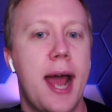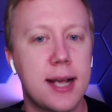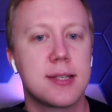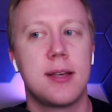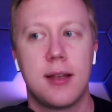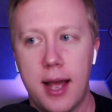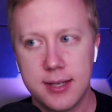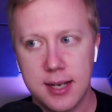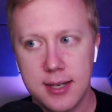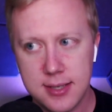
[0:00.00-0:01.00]
asking
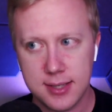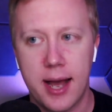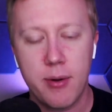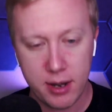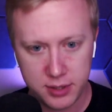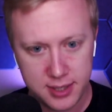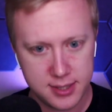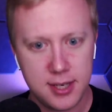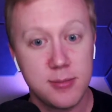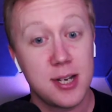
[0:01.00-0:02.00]
as I scout out these
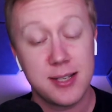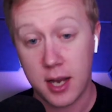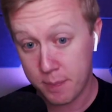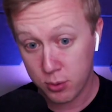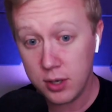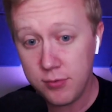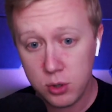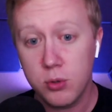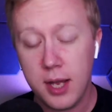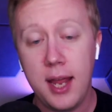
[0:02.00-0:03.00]
teams and as I
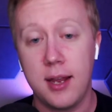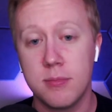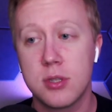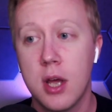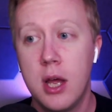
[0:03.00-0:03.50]
preview games